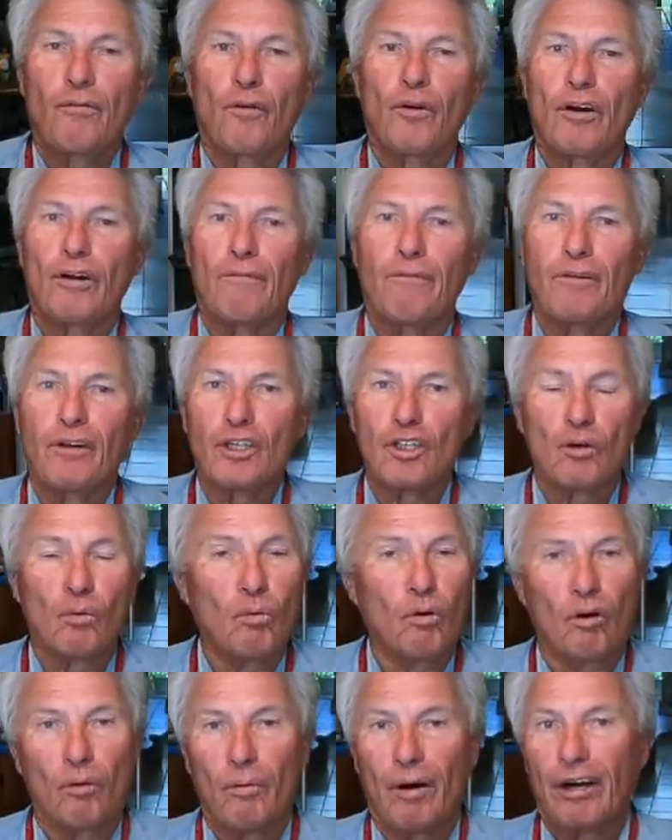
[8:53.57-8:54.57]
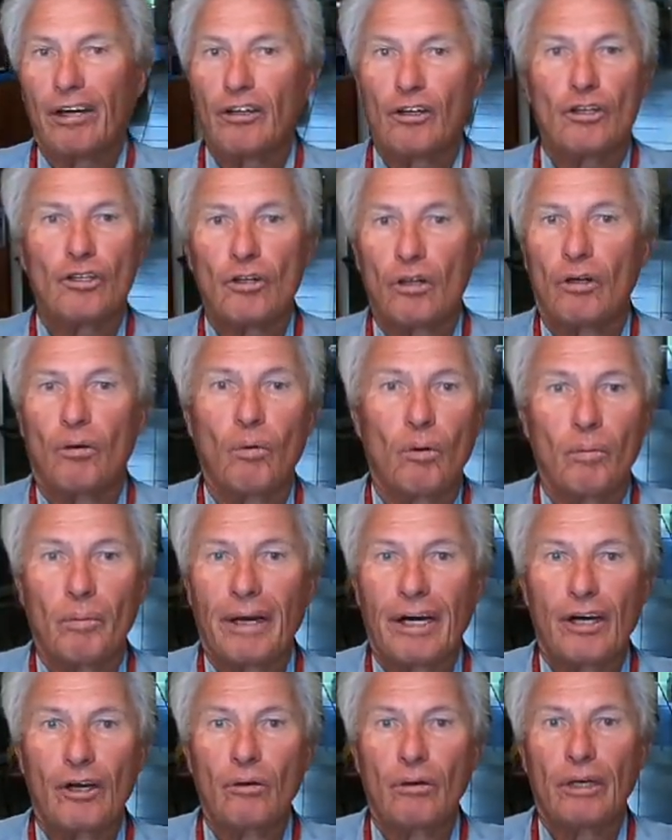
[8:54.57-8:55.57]
For an official world record, there's only
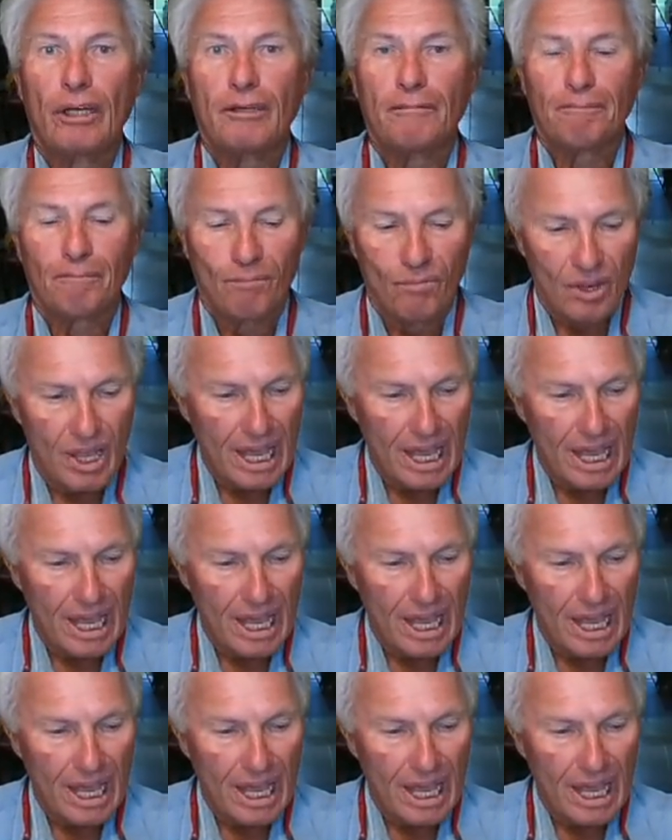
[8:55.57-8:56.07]
one way to do it.